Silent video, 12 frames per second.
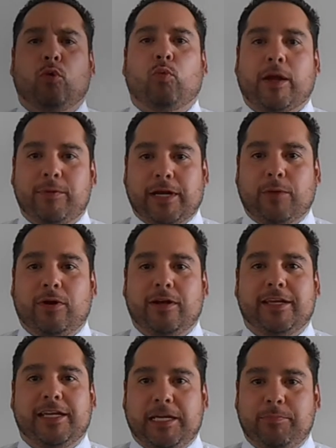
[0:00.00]
Why would I
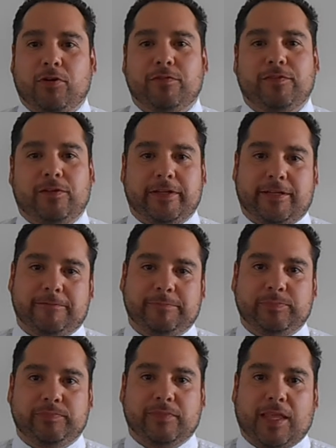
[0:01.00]
want an ePortfolio?
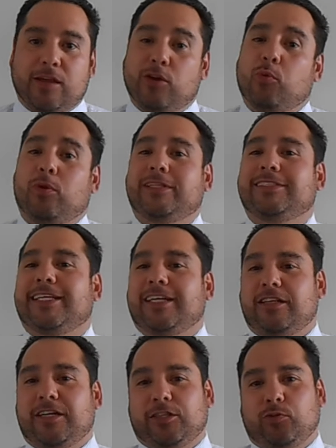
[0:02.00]
Well, let's take
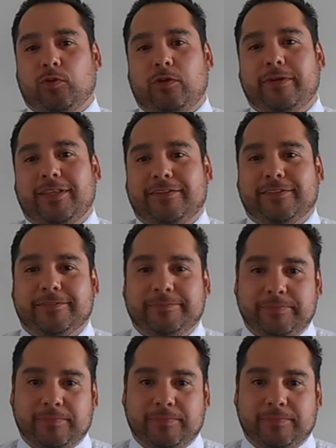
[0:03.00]
a look at the world we live in.